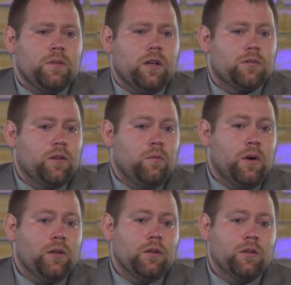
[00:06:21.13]
I was throwing my
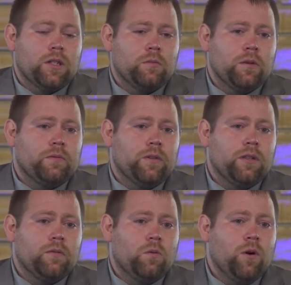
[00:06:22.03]
little temper
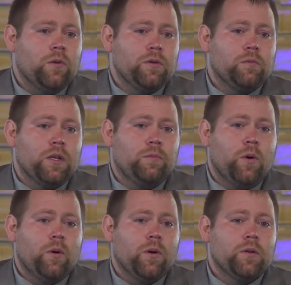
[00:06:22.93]
fit. Woe is me,
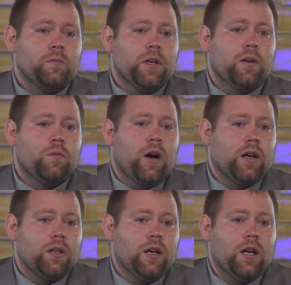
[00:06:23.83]
poor is me. Why
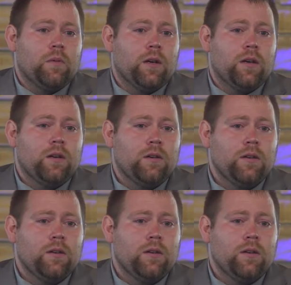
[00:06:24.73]
do you hate me?